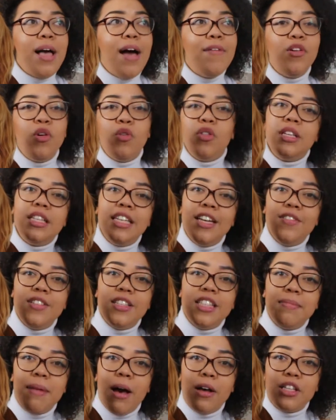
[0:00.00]
having all the sniffs
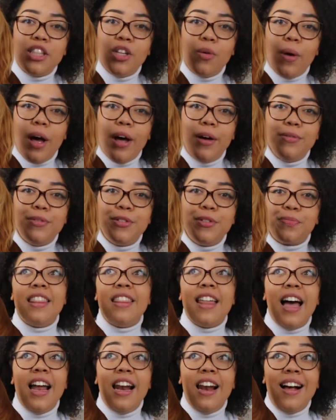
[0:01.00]
and smells in the world.
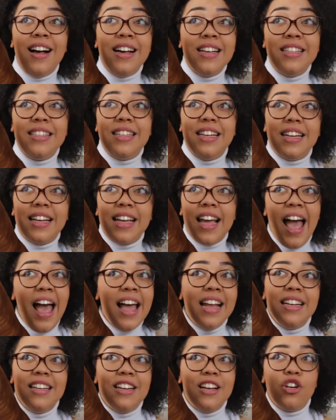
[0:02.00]
That lasted,
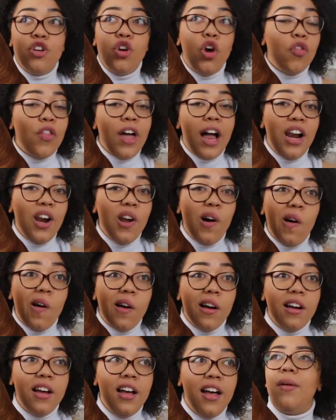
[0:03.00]
again, not that
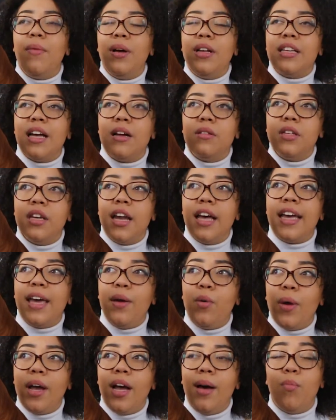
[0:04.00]
long. It went down to like,
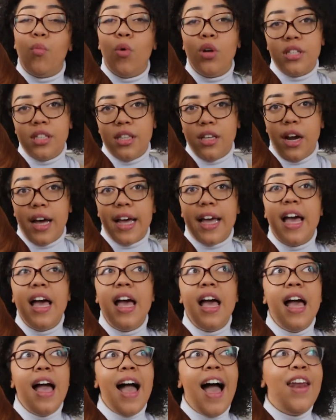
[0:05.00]
he'd wake up once in the night.
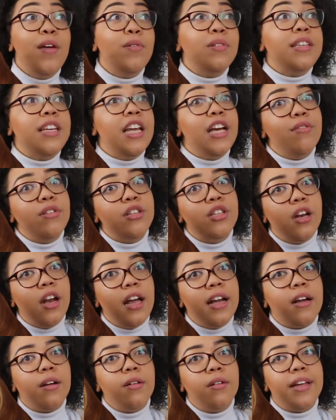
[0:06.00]
And it was nearer to
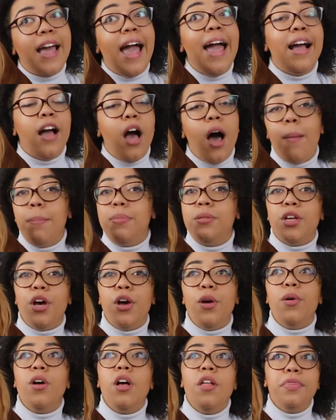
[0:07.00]
like getting up.
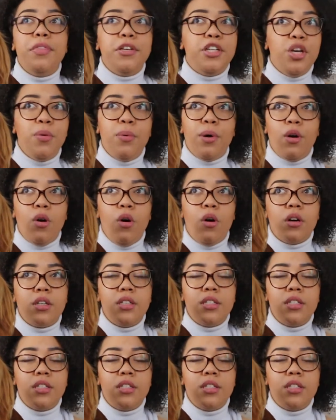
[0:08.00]
So the 2 o'clock